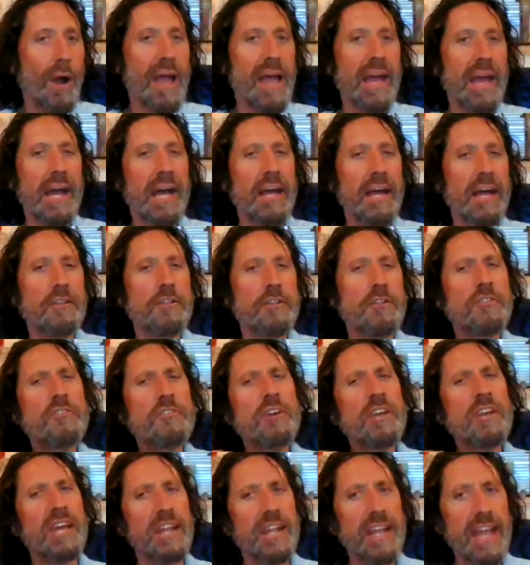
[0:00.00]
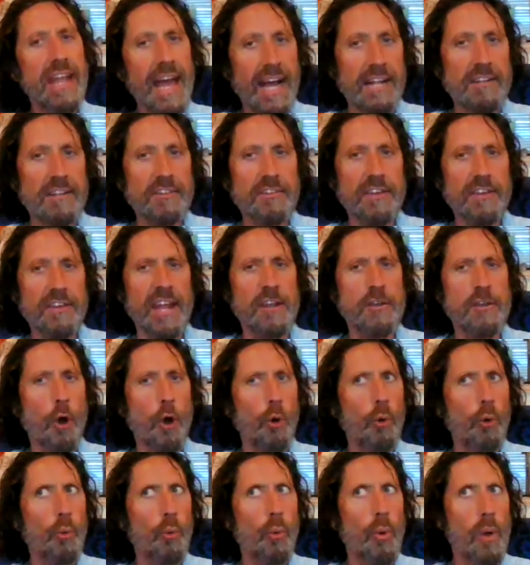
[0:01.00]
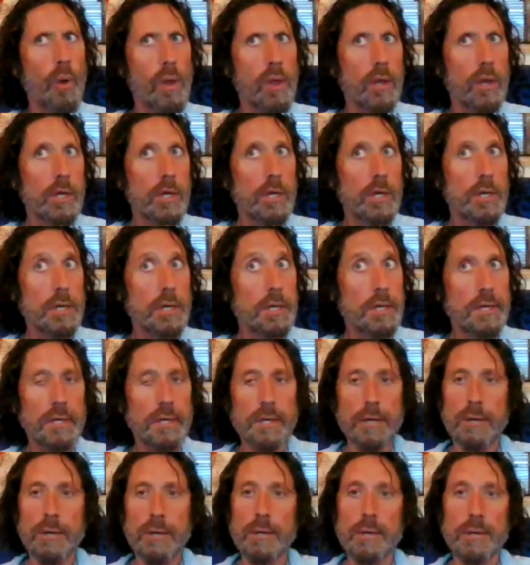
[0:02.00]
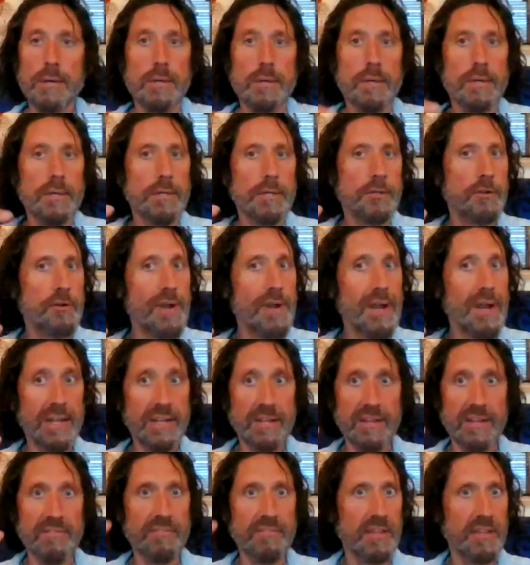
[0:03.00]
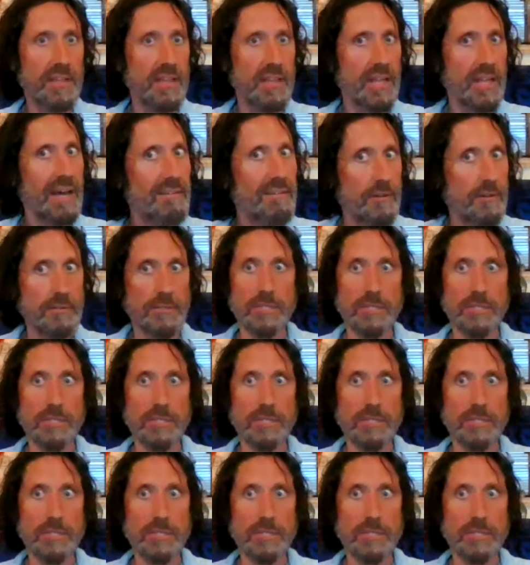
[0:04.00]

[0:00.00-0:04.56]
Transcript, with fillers: and to connect and know you're on a different level.